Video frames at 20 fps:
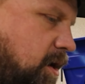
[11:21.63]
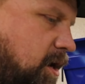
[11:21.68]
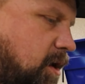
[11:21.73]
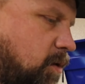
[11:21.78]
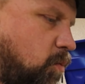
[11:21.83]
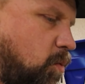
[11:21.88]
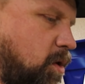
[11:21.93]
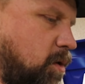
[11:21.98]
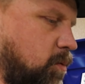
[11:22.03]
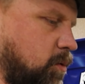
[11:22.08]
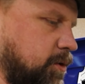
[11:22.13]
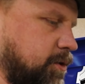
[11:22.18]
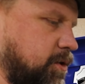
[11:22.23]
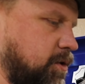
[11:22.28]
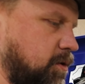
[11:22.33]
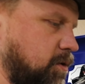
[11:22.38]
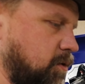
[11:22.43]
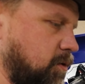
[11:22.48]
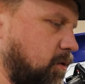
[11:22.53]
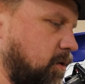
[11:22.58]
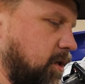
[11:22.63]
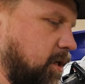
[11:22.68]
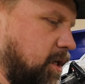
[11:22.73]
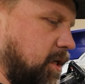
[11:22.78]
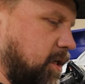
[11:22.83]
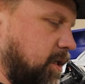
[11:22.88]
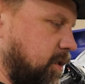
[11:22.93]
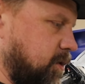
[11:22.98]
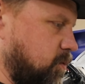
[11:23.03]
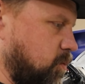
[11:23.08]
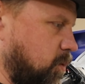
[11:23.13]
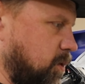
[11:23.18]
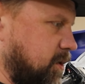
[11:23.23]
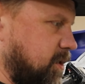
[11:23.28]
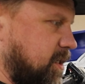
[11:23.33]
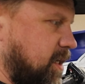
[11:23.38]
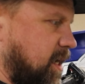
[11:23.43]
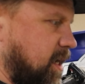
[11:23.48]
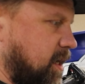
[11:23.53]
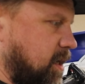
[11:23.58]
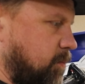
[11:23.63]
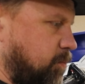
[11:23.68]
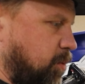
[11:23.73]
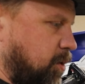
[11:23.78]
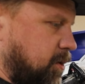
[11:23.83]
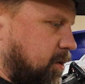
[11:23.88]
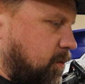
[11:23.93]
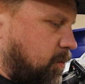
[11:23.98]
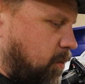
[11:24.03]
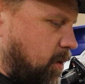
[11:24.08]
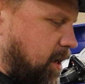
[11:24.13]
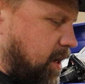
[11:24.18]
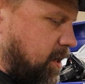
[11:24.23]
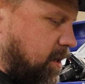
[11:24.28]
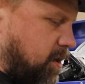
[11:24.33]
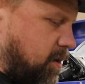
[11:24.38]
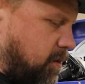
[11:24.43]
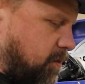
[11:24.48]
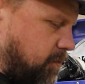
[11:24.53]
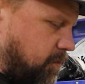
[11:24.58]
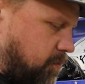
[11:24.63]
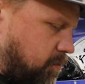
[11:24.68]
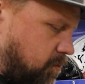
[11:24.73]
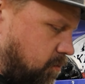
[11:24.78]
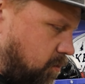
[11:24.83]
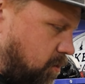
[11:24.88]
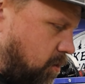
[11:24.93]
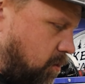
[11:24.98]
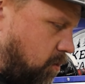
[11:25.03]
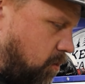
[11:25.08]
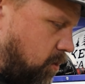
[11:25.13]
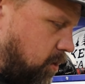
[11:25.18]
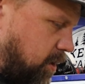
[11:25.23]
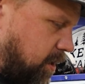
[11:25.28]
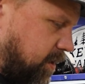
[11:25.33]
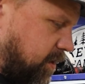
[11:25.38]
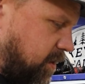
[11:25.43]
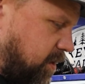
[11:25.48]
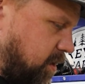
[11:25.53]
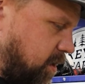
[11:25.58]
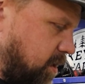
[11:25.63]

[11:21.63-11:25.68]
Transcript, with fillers: And what we'll do is we'll take and put the radio through the hole like